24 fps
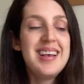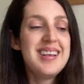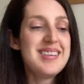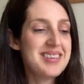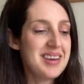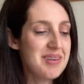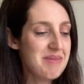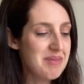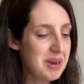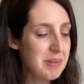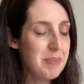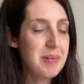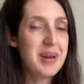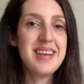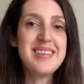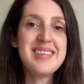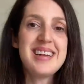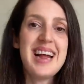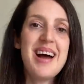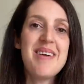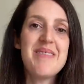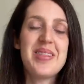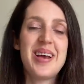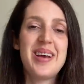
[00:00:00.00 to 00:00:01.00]
So I'm really pleased
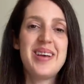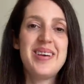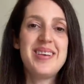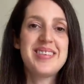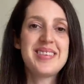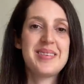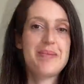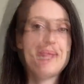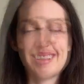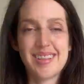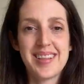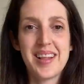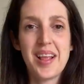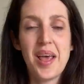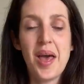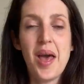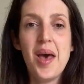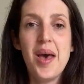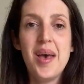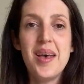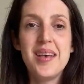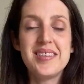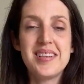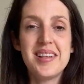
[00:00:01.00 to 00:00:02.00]
to have those.
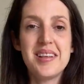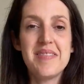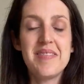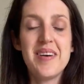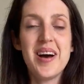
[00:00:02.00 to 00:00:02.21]
So the